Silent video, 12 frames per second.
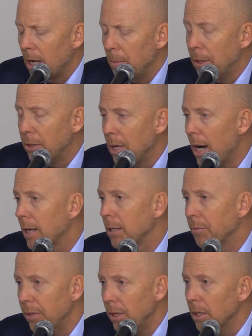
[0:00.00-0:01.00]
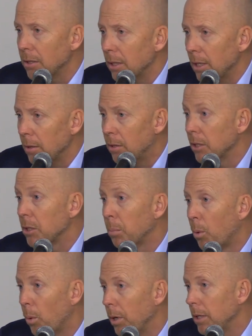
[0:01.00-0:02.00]
I'd be shocked if he doesn't get
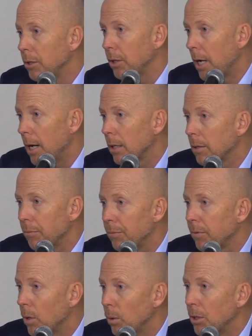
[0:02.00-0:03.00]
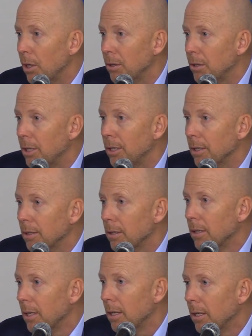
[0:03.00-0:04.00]
disappointed, shocked if Coach Huggs didn't.
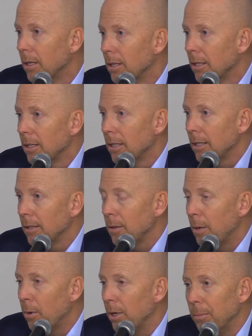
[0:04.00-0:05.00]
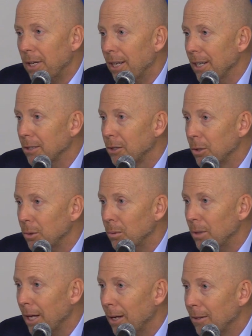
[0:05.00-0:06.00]
I want him to get in
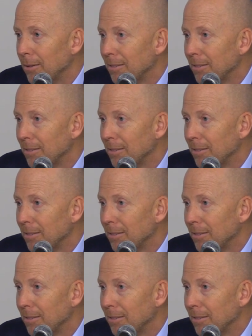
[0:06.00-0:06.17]
soon now.